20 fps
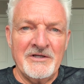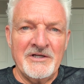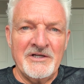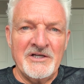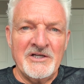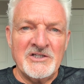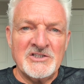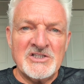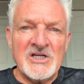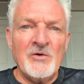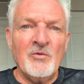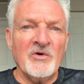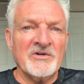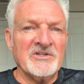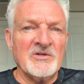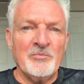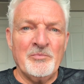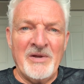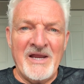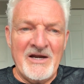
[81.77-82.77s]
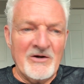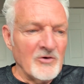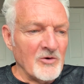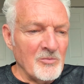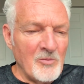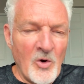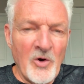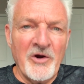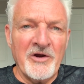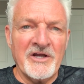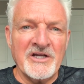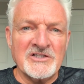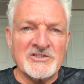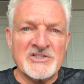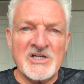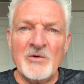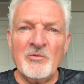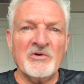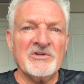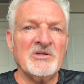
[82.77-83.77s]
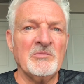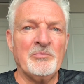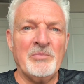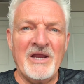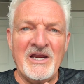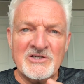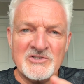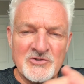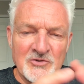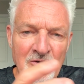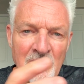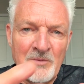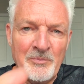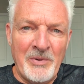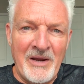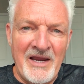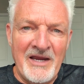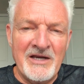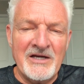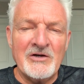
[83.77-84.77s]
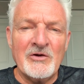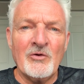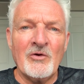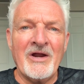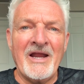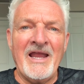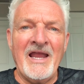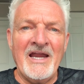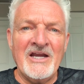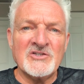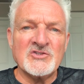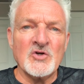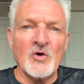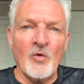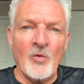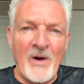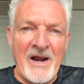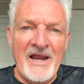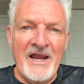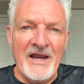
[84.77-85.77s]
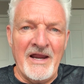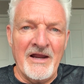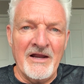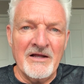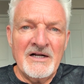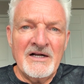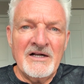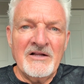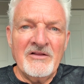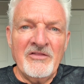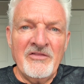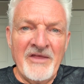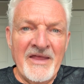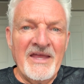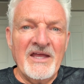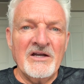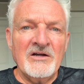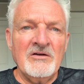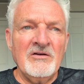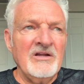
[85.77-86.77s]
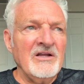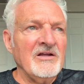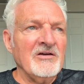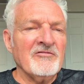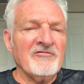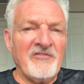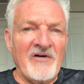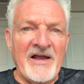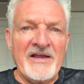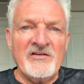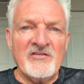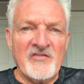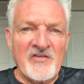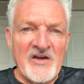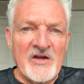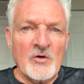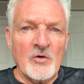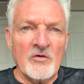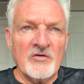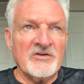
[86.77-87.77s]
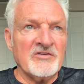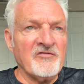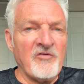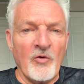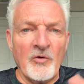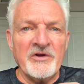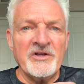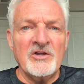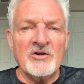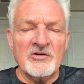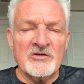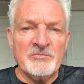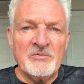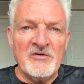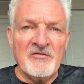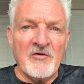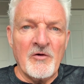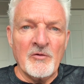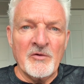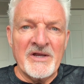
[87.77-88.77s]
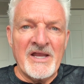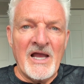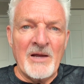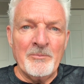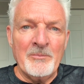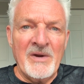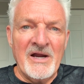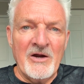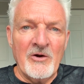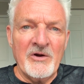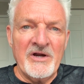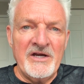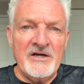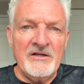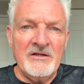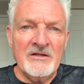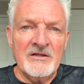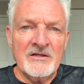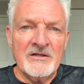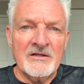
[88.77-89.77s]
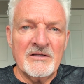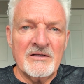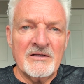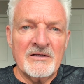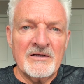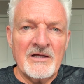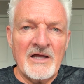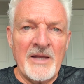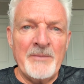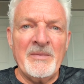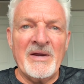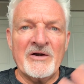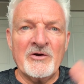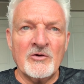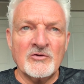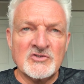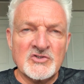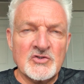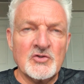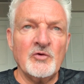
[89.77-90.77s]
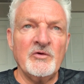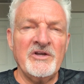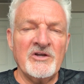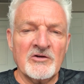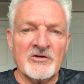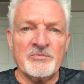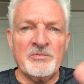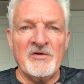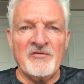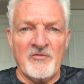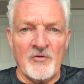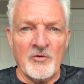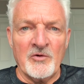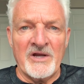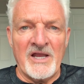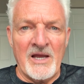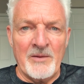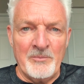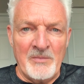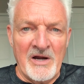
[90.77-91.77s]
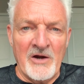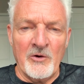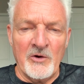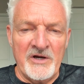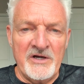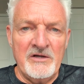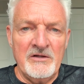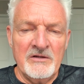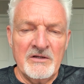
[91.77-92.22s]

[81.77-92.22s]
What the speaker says: She wasn't paying her mortgage. She wasn't paying her HOA. Then 4 years before we got married, I met her 2 years before we got married,